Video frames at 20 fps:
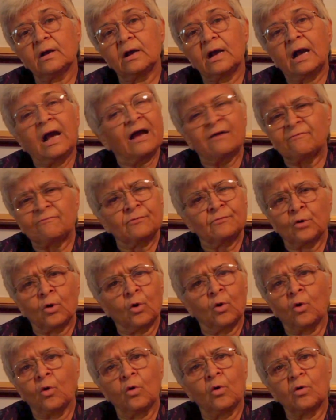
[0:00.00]
have
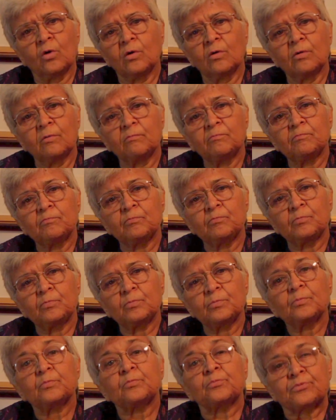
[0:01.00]
no
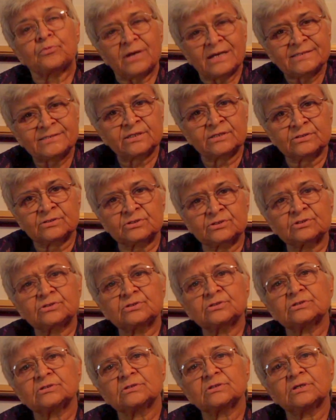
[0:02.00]

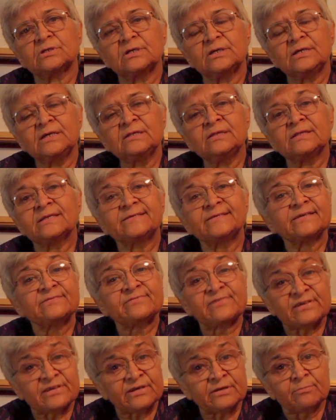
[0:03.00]
presence in the
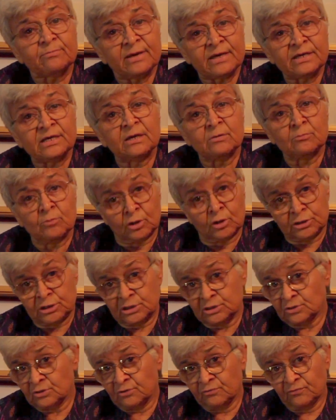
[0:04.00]
decision making
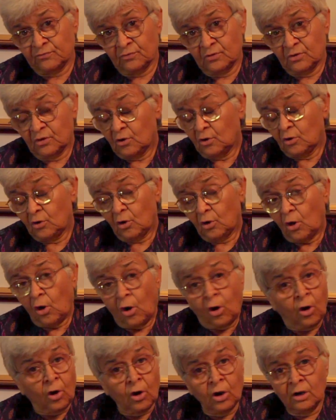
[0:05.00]
bodies of
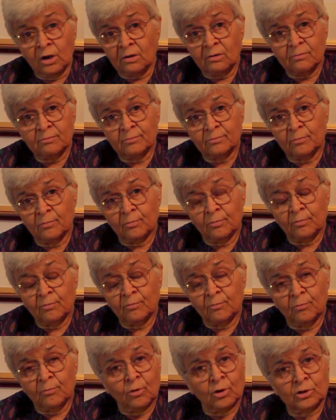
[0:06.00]
all
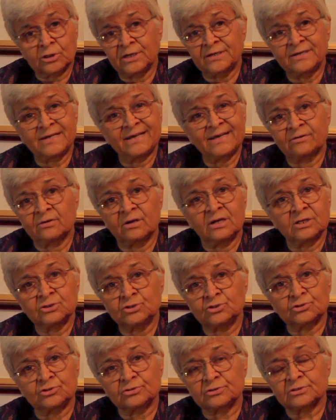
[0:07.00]
modern day
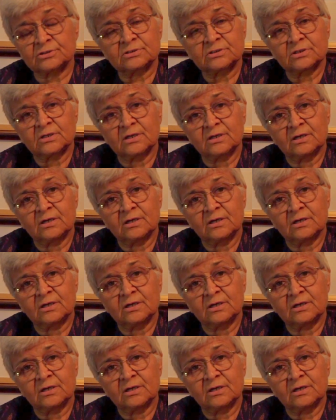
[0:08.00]
religions.